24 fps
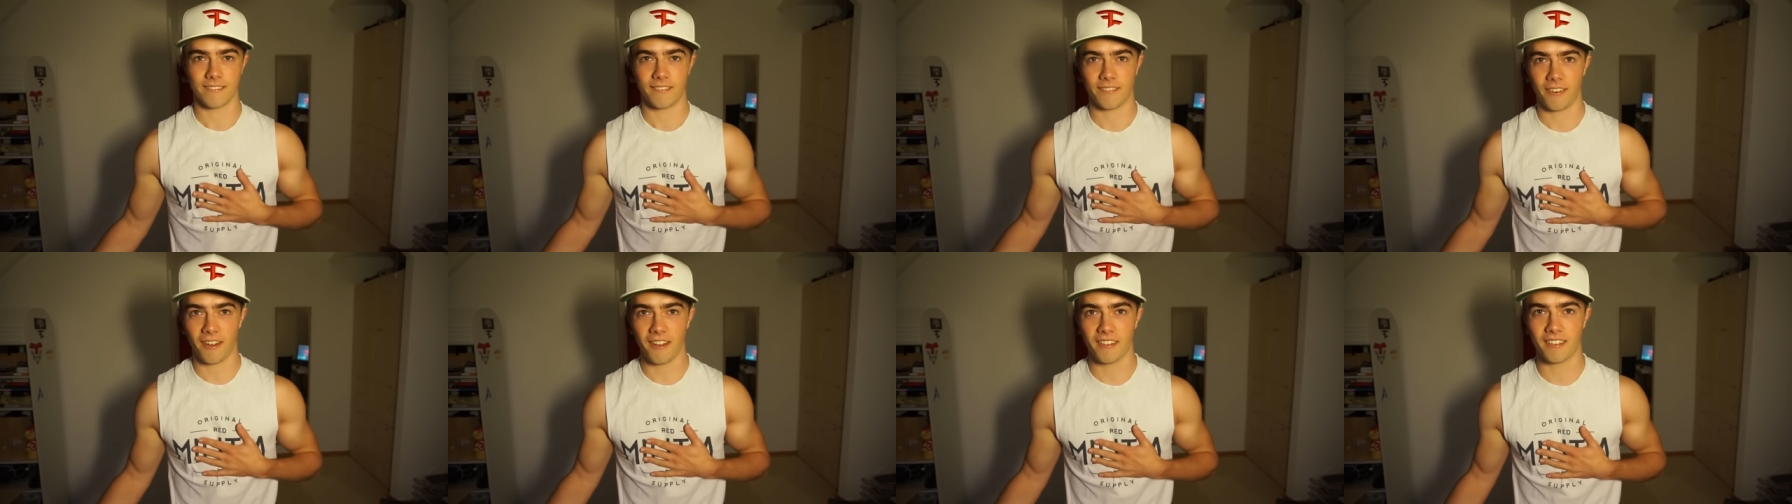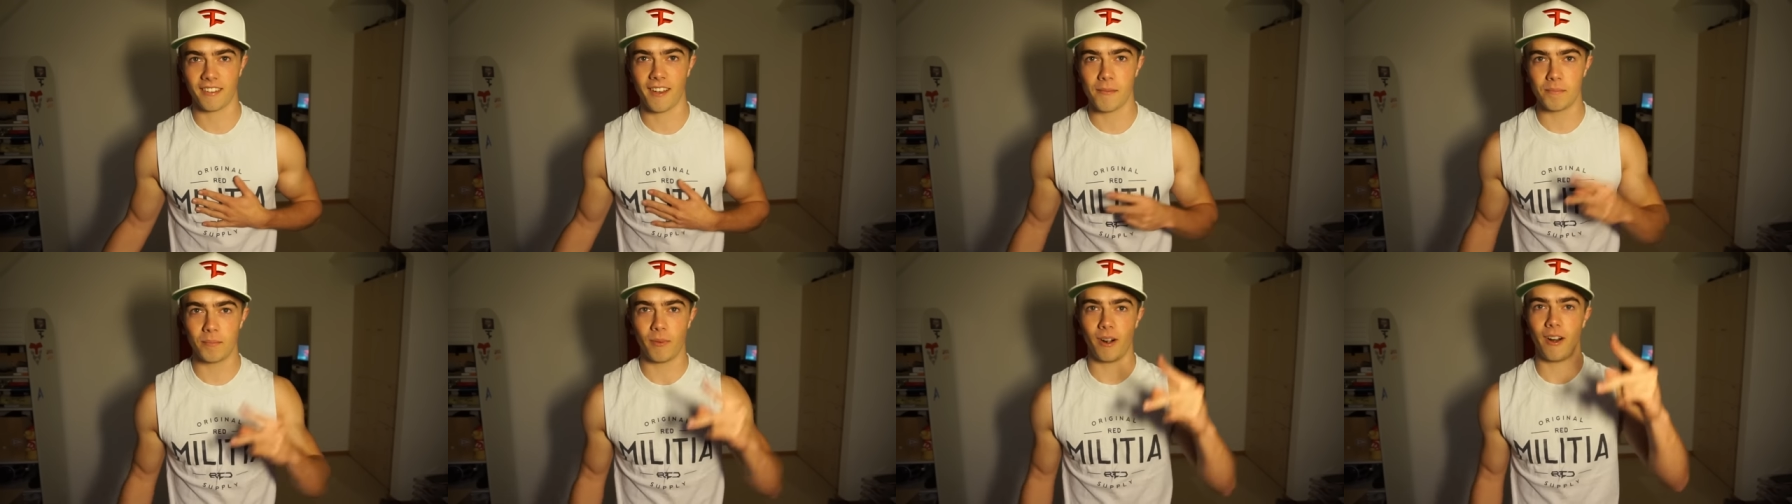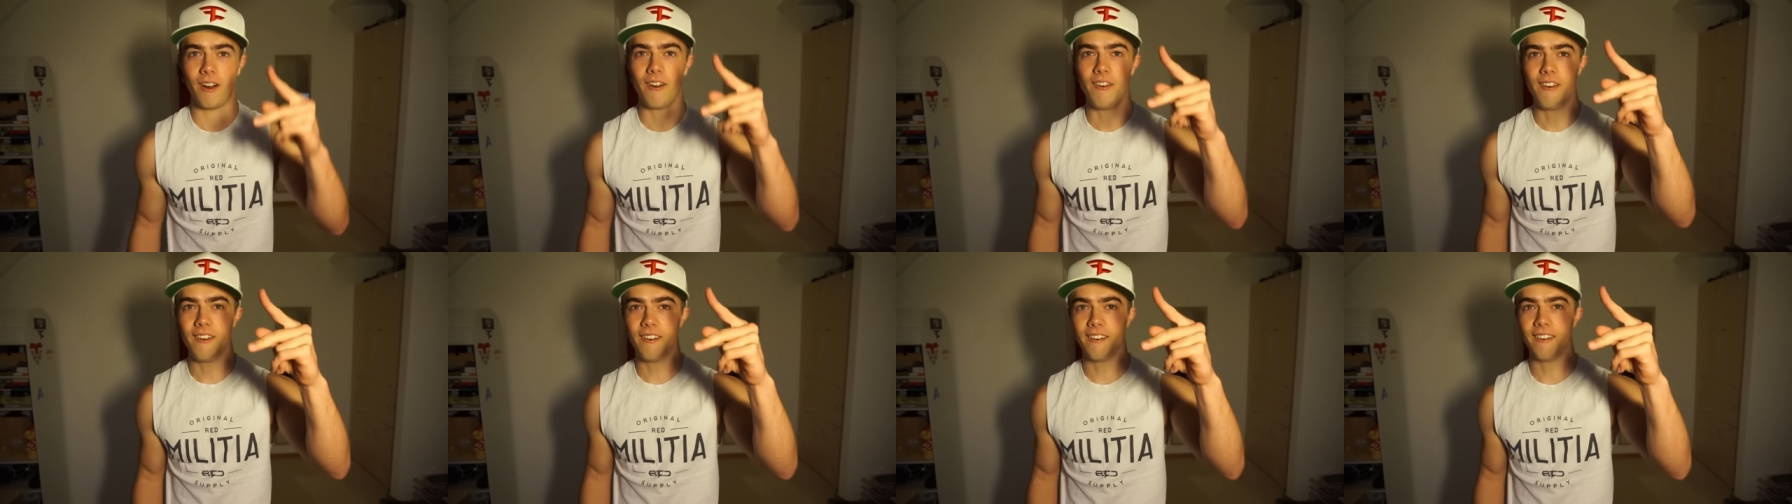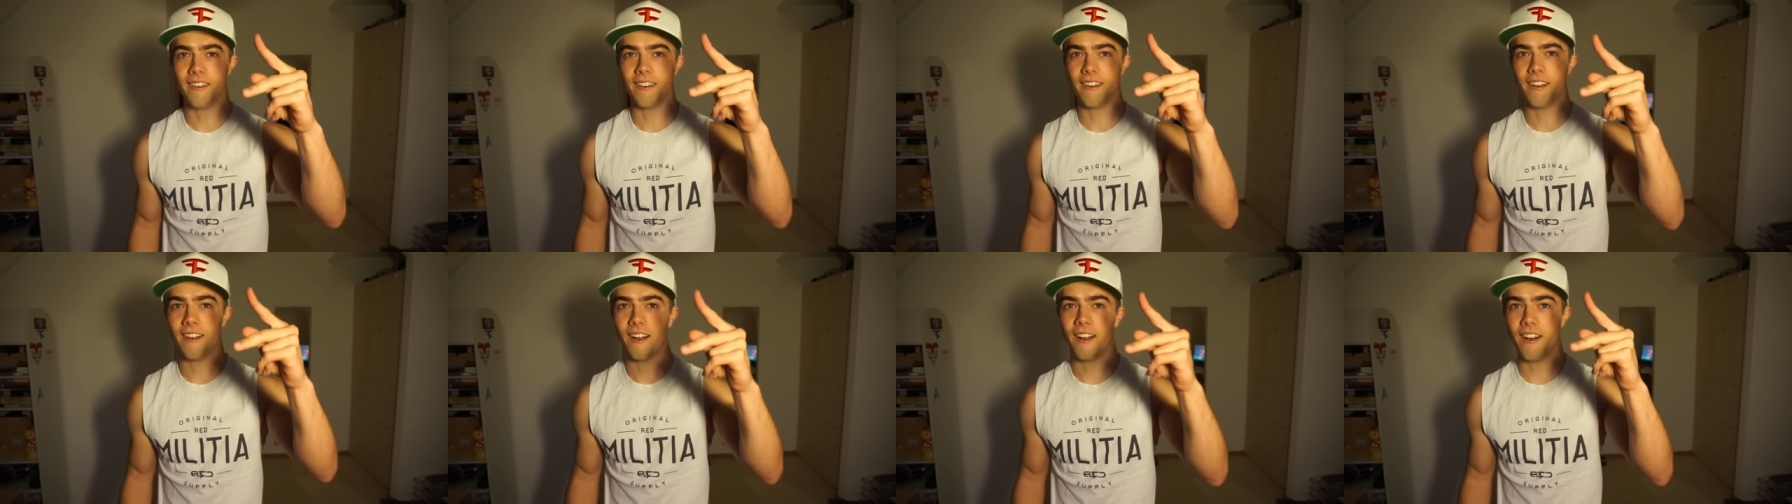FaZe up, bro.
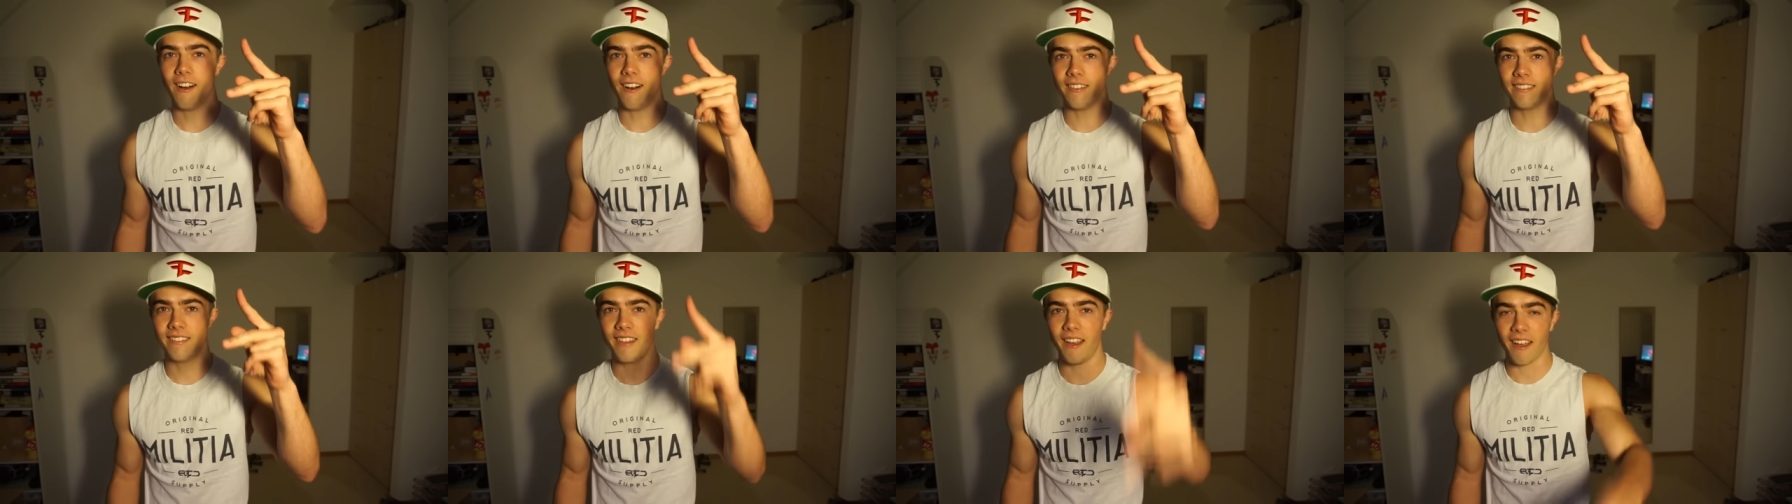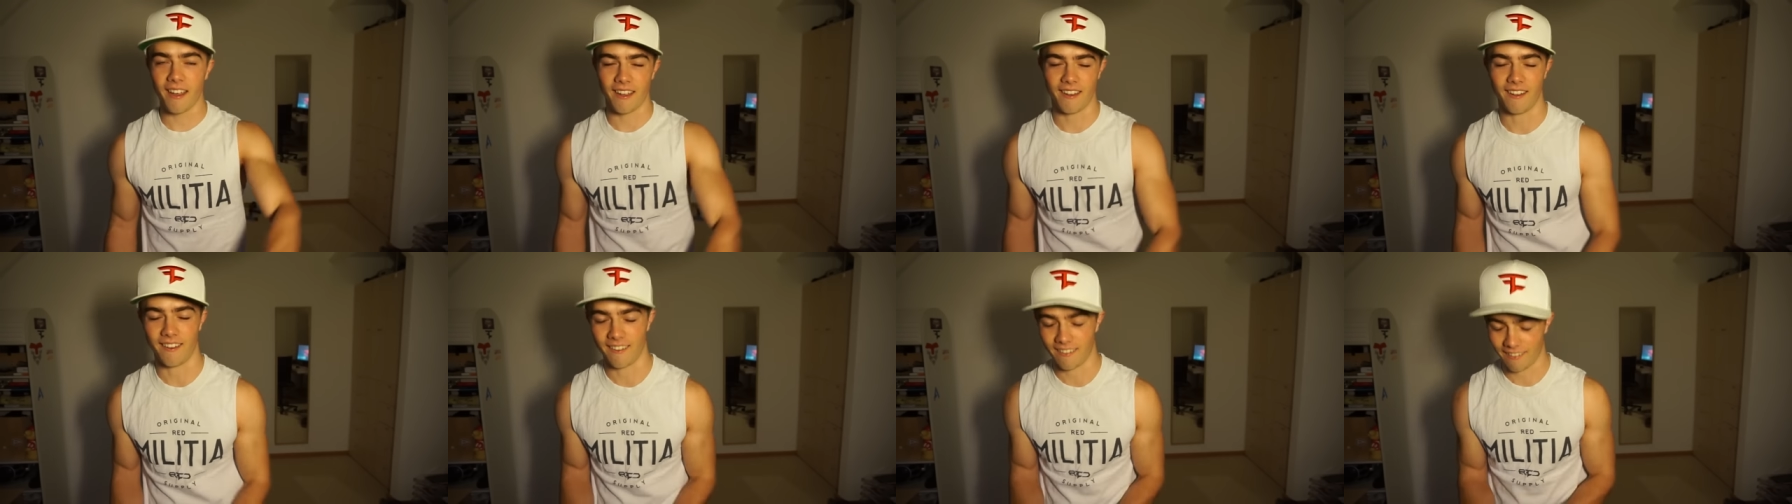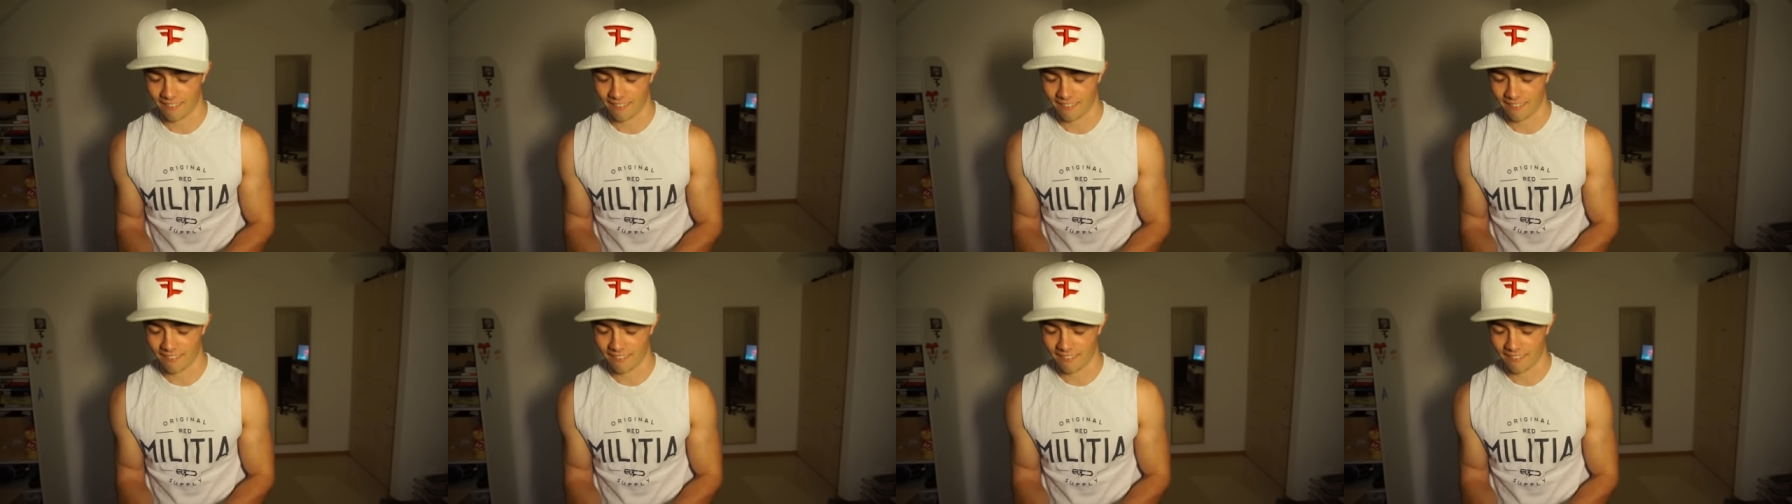All day.